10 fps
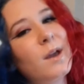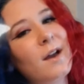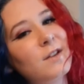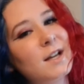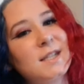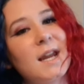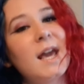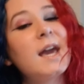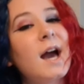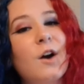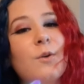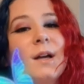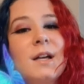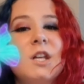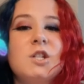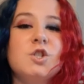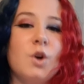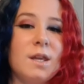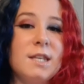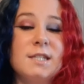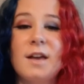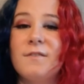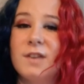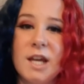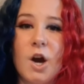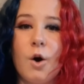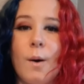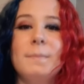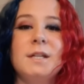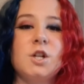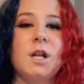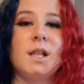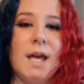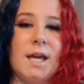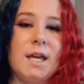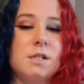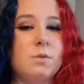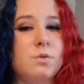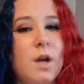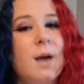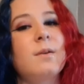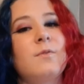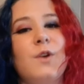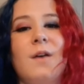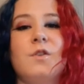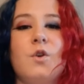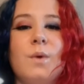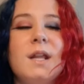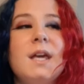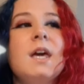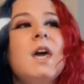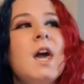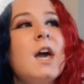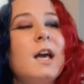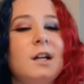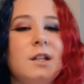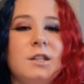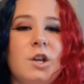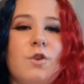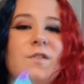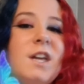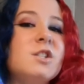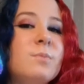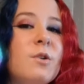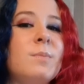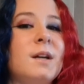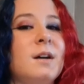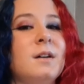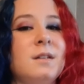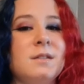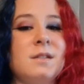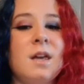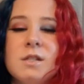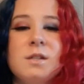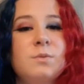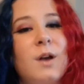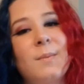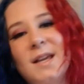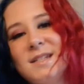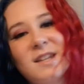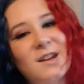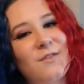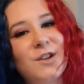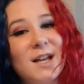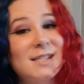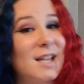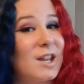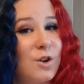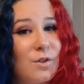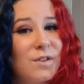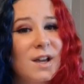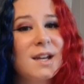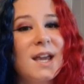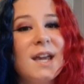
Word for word: we have for you guys today. I hope you guys enjoyed this video. Make sure to like and subscribe if you haven't already and click that notification bell because subscribing isn't enough for you guys to get notified.